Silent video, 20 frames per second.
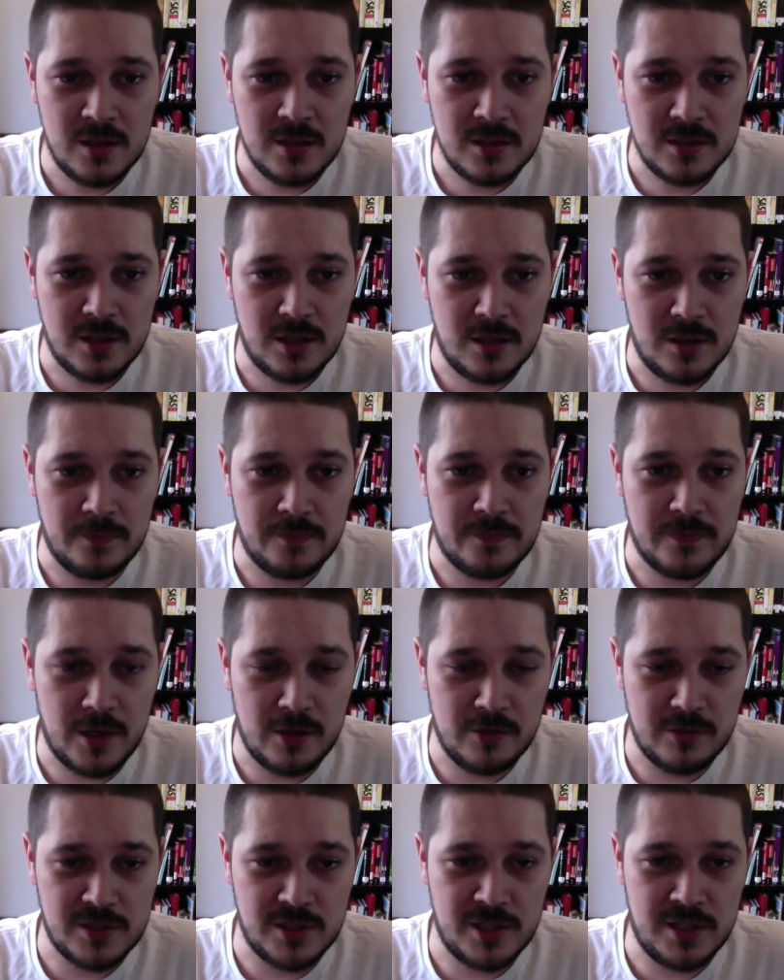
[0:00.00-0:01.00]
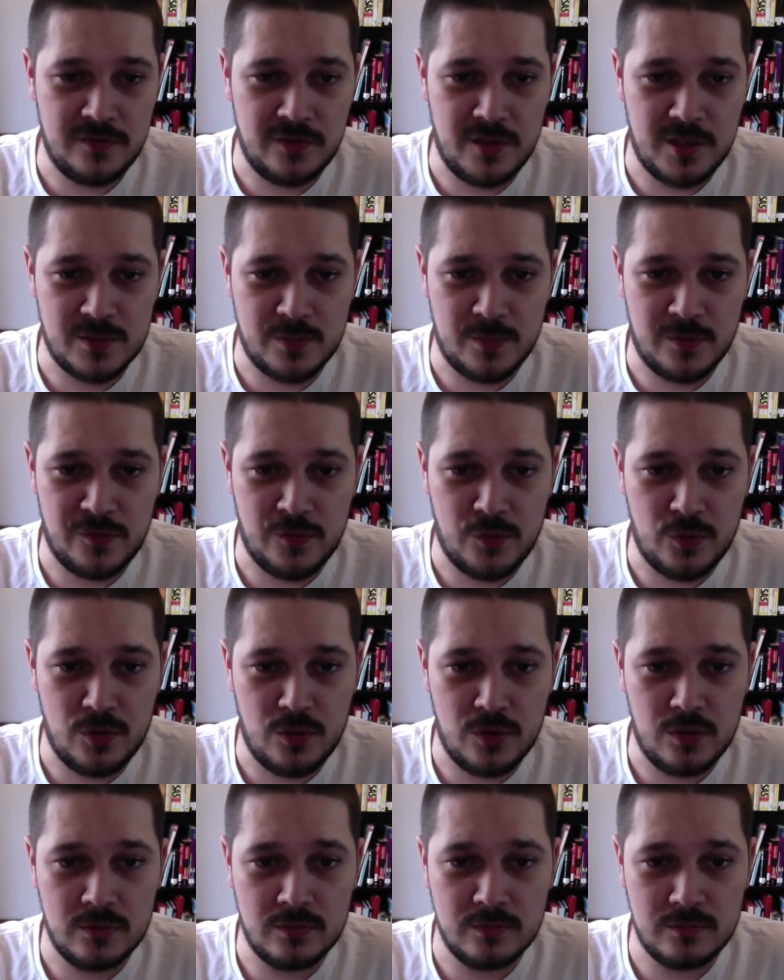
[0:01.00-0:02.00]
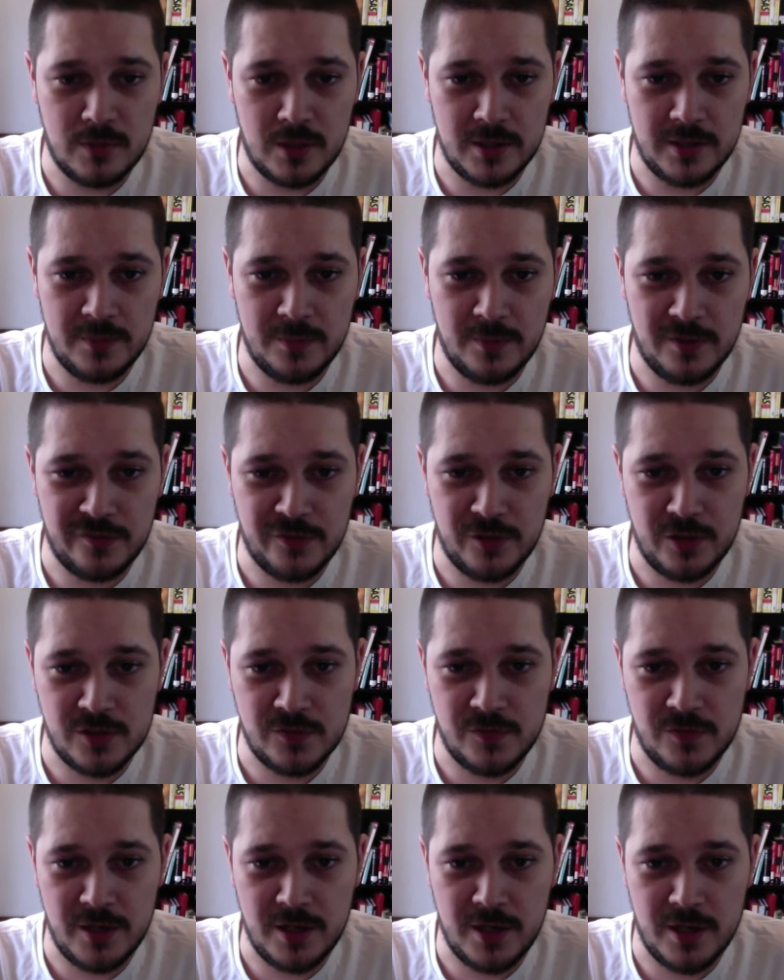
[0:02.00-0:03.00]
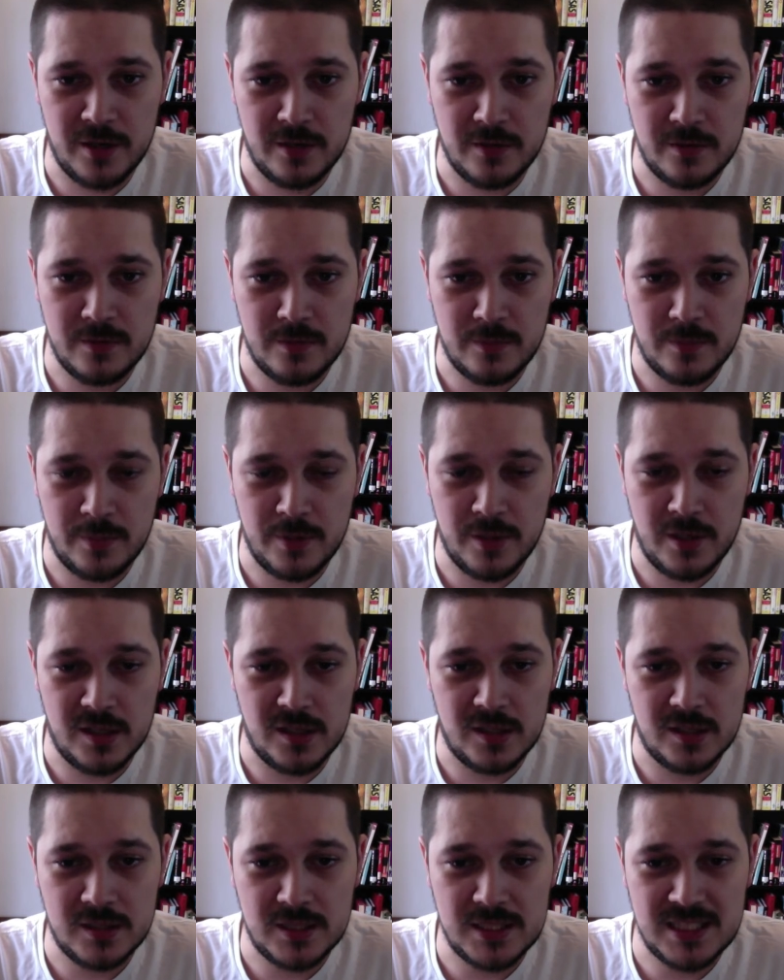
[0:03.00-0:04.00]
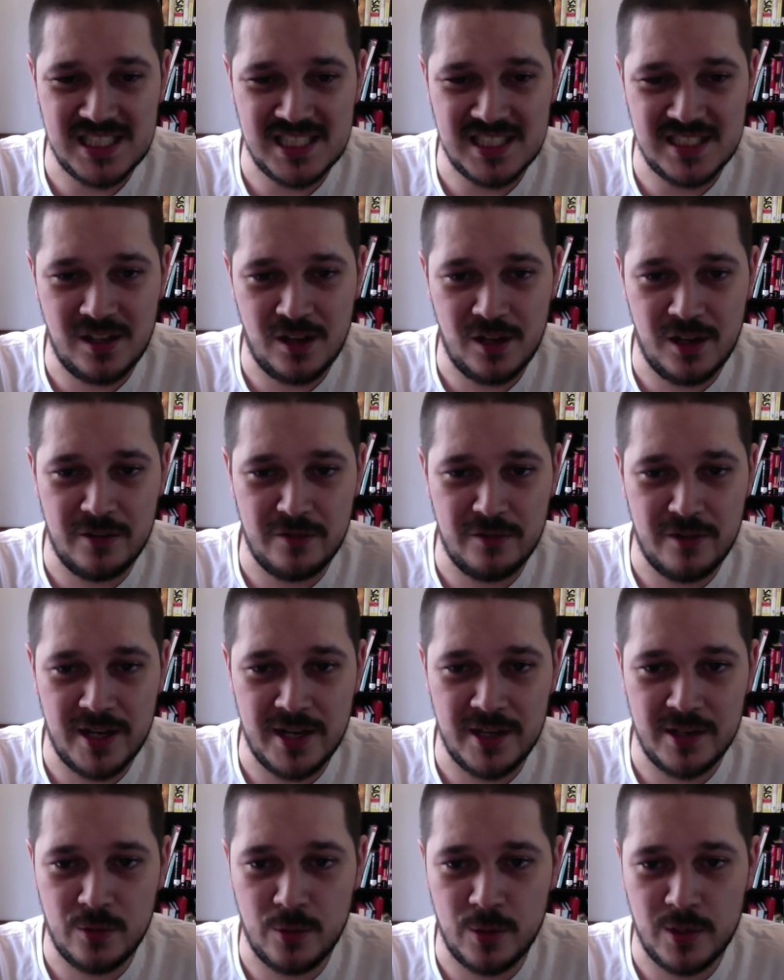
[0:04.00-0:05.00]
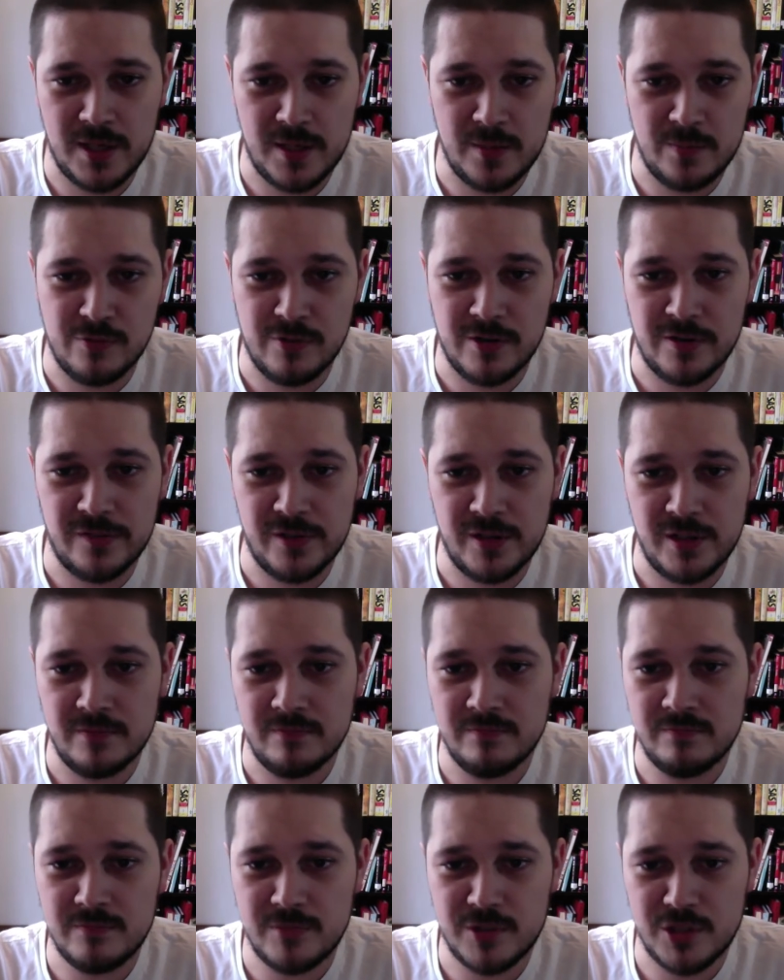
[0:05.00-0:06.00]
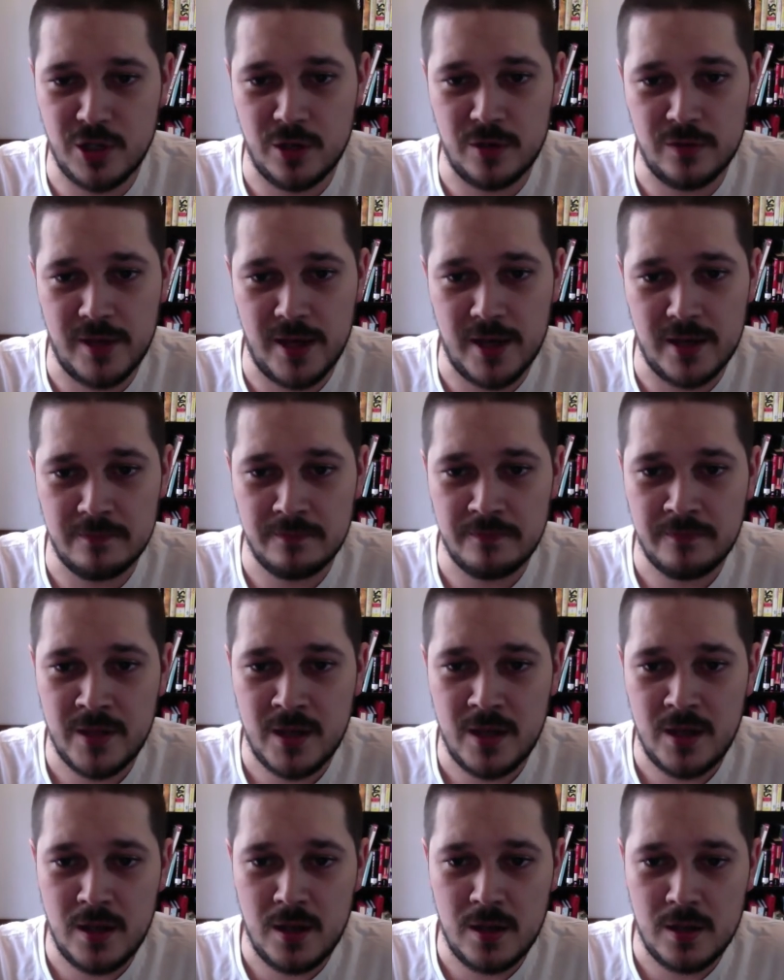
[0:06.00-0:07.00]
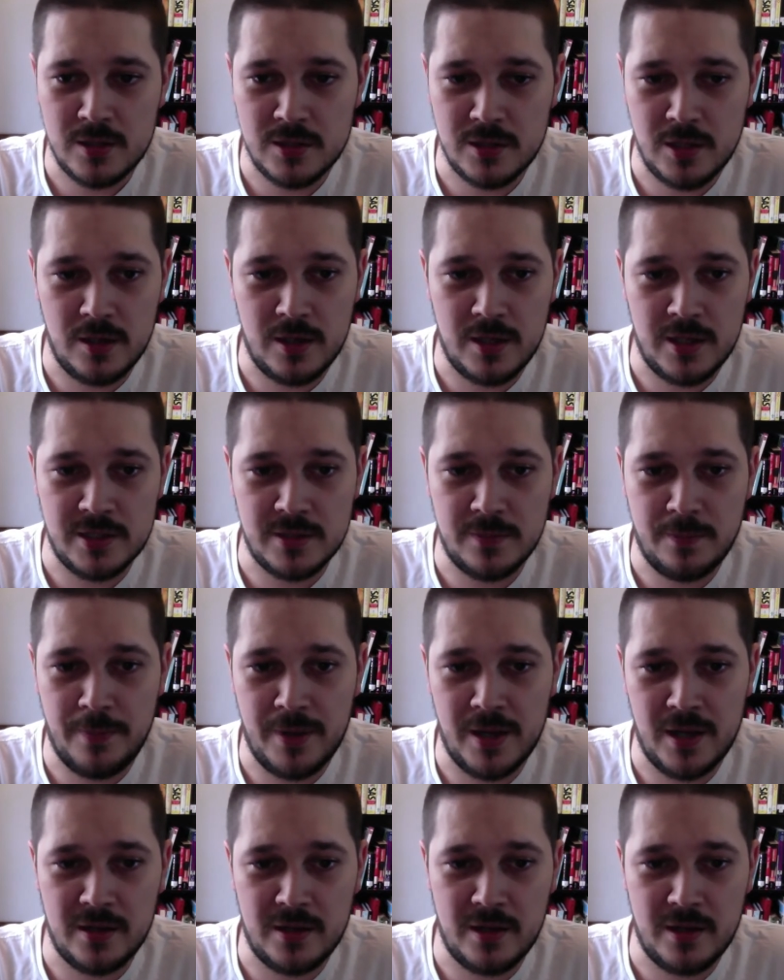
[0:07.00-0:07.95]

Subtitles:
So I received this before I did my first video, but I only really briefly showed that. So here's a better